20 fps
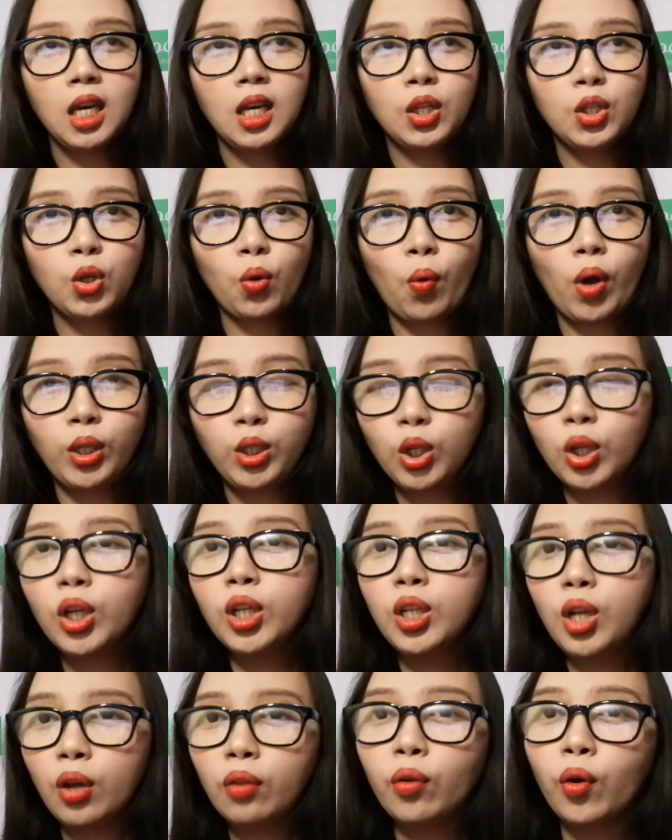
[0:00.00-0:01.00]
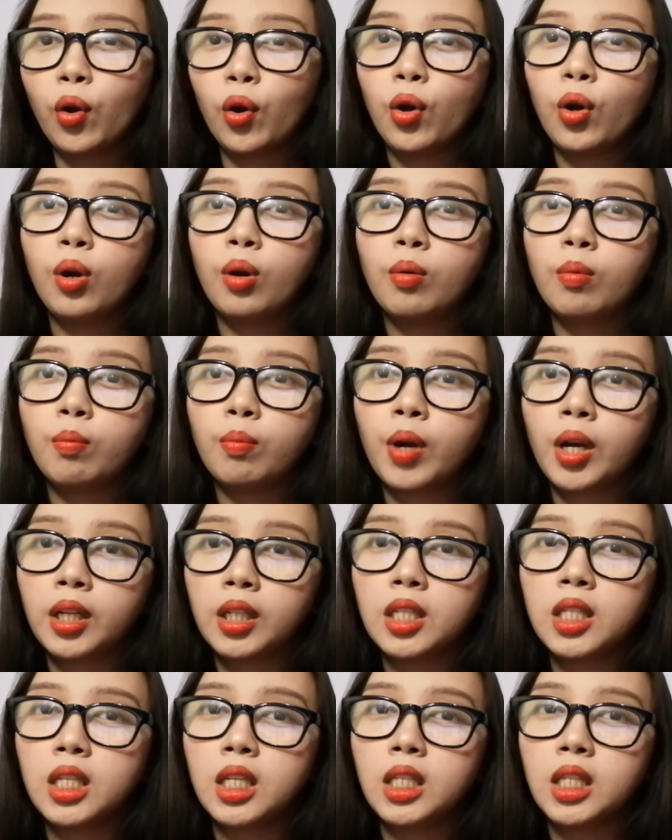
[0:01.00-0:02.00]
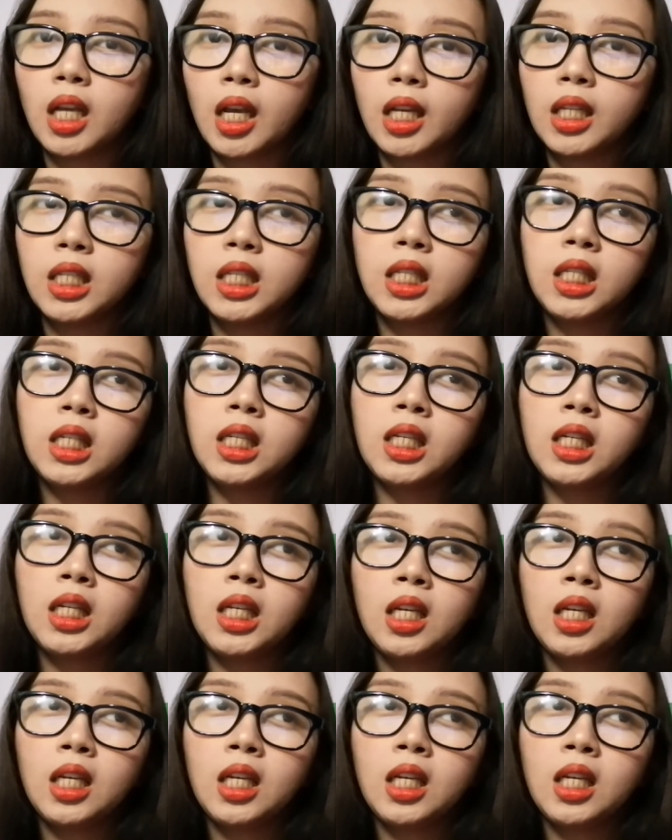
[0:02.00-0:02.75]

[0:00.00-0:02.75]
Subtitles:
So I took another pregnancy test.